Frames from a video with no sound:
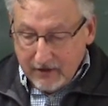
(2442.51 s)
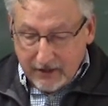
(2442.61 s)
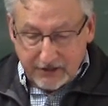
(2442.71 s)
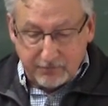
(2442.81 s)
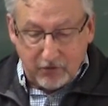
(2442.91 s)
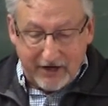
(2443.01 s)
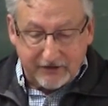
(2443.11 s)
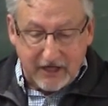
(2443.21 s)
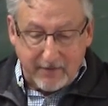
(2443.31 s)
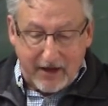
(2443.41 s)
His
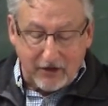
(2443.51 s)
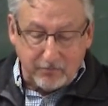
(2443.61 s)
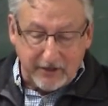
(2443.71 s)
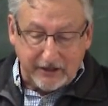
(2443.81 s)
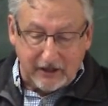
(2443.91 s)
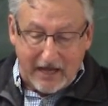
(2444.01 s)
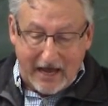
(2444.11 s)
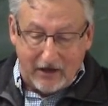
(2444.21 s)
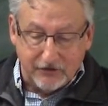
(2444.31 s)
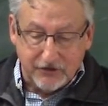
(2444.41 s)
breath came out in big
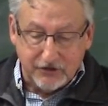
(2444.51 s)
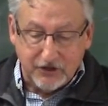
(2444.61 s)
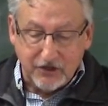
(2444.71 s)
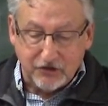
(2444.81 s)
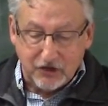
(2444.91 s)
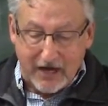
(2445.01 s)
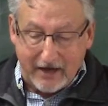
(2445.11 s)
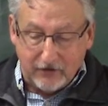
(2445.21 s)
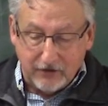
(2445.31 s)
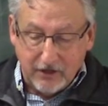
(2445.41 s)
clouds. His teeth
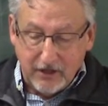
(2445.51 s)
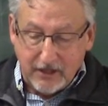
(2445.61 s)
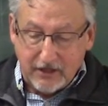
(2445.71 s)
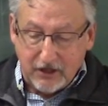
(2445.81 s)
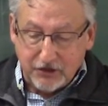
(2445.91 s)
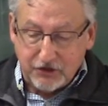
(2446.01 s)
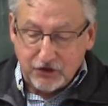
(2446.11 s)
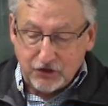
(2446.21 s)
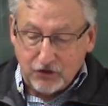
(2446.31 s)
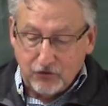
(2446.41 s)
chattered. He hunched
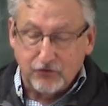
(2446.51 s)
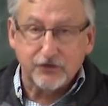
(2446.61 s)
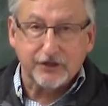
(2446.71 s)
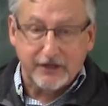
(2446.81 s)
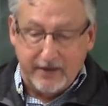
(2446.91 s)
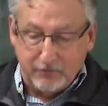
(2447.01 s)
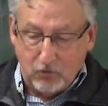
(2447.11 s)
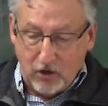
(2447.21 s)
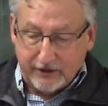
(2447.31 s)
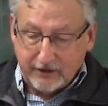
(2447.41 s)
his shoulders and kept
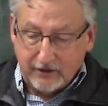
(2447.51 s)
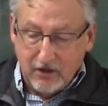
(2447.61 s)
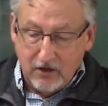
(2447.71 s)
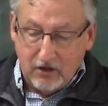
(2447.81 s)
walking.